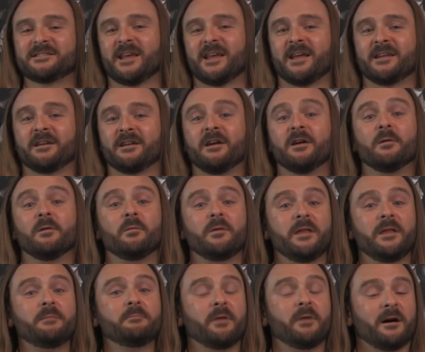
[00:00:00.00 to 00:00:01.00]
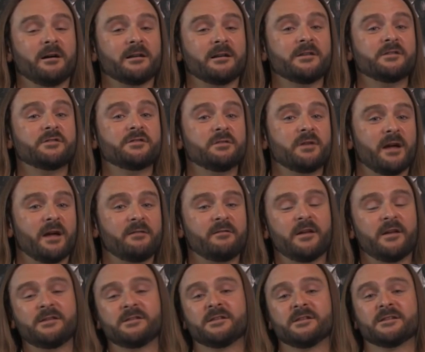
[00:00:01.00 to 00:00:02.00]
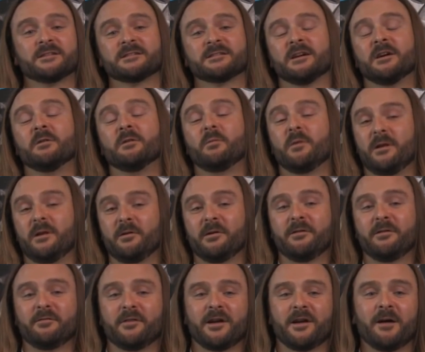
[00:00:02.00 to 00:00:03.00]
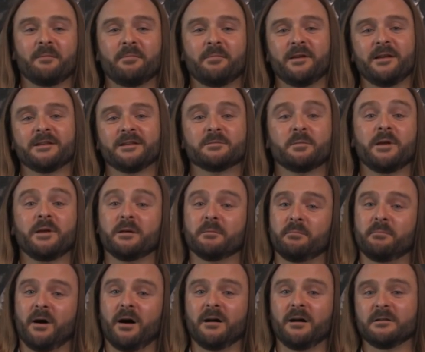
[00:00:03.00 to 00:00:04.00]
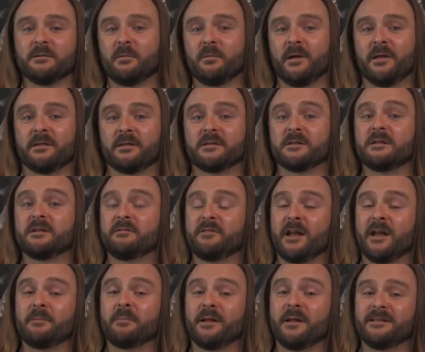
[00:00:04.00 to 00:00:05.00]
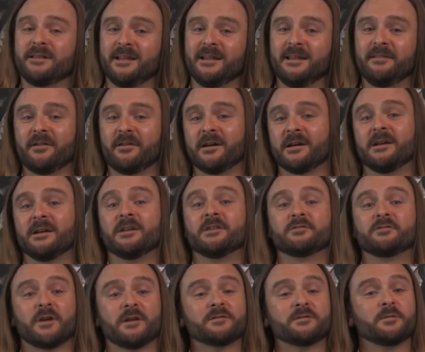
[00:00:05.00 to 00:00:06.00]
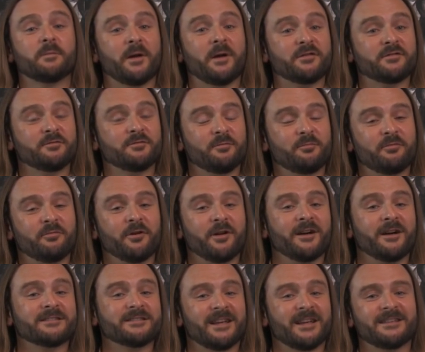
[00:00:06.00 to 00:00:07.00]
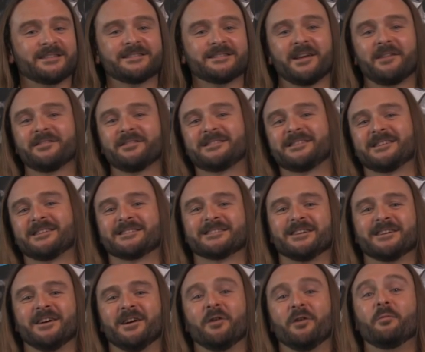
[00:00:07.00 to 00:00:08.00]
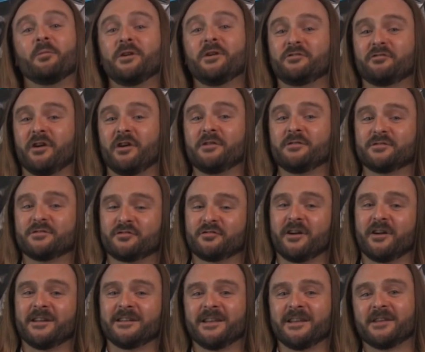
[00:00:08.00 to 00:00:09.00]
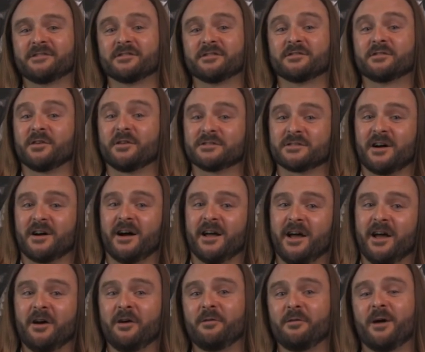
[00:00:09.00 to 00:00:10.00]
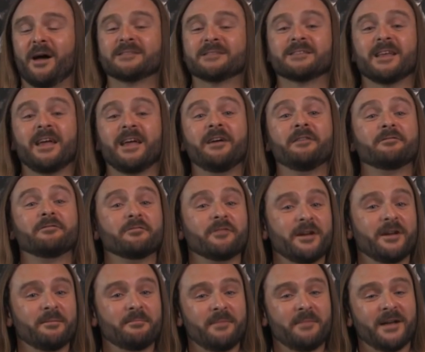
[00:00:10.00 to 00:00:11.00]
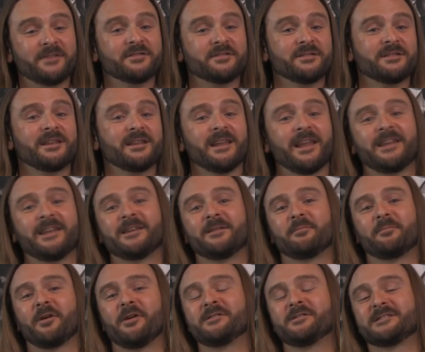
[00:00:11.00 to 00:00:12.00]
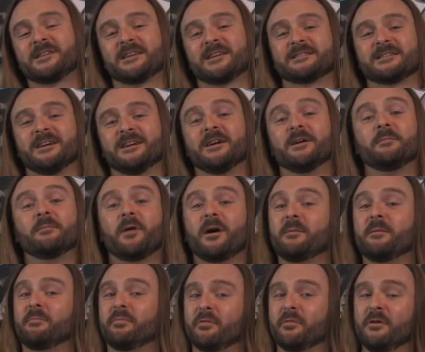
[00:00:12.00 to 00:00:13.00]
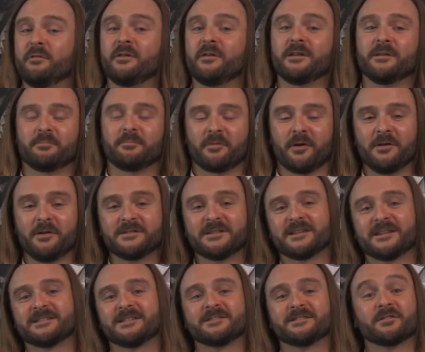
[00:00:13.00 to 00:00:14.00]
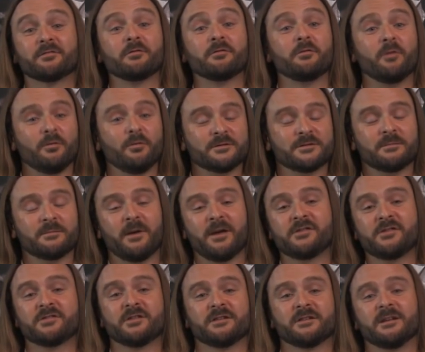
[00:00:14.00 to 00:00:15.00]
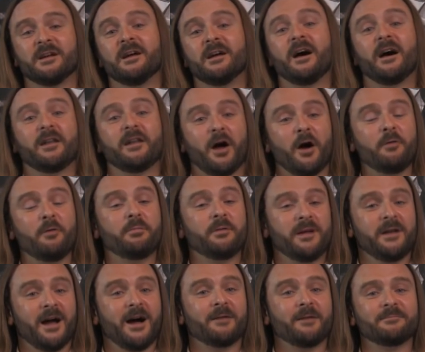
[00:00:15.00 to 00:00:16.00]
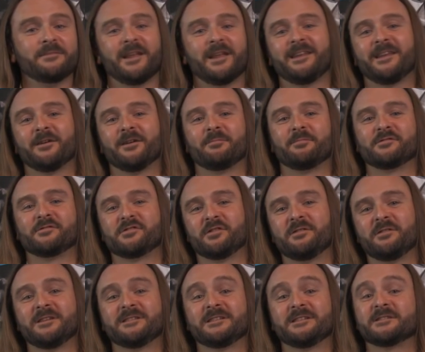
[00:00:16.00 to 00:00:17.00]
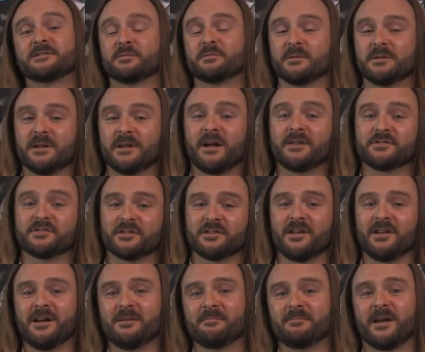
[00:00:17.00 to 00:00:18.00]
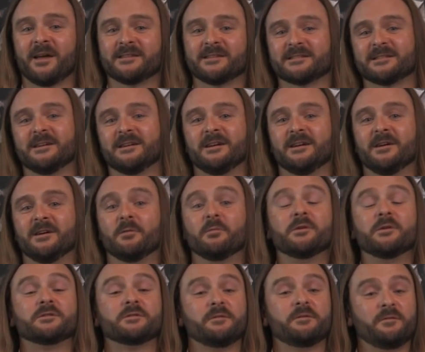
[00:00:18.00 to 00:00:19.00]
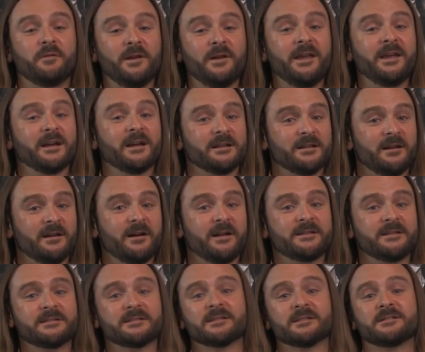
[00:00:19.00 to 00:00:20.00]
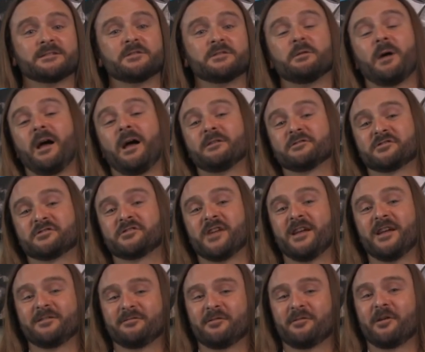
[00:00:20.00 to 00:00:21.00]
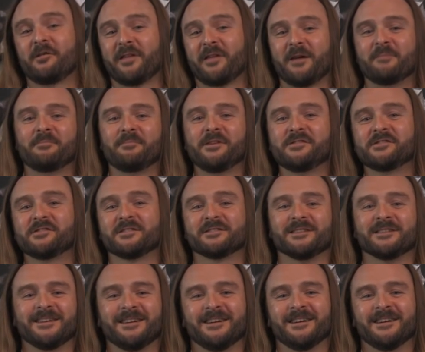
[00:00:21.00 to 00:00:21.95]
said, "Within Barclays U K Ventures, we're looking for companies we can partner with to develop and deliver transformational products and services. We chose TradeLedger dot i o as they have reimagined the lending process by improving the processes through automation and opening up lending opportunities to a larger client base, which fully aligns to our shared growth ambition."